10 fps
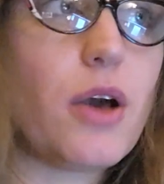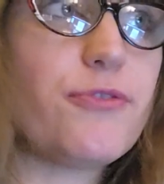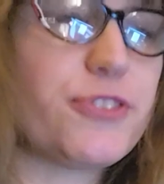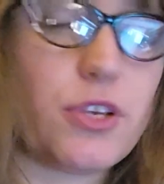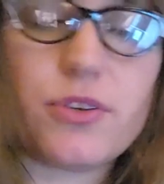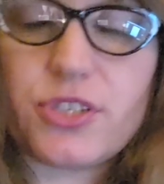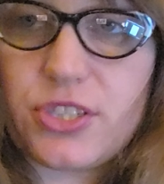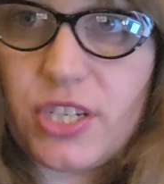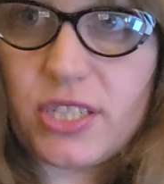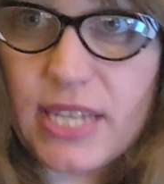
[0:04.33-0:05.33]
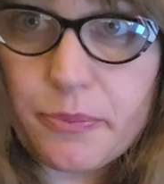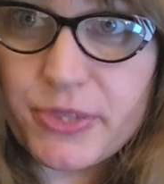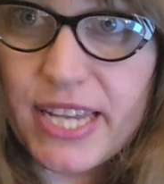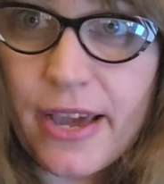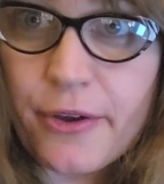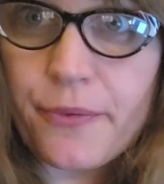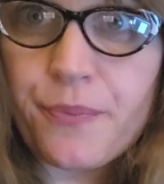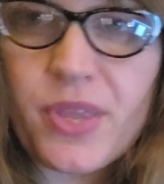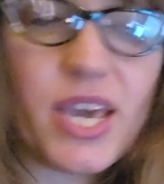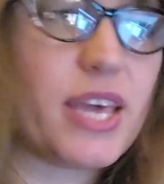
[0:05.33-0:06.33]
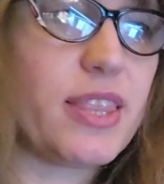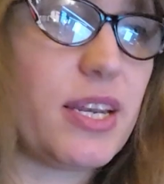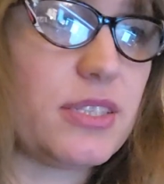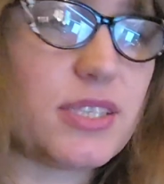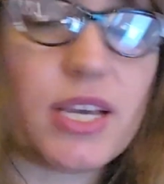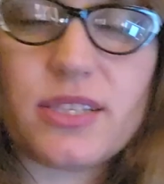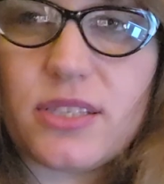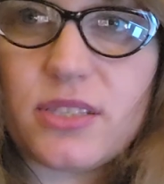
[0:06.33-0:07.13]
So she steps down, and then it says,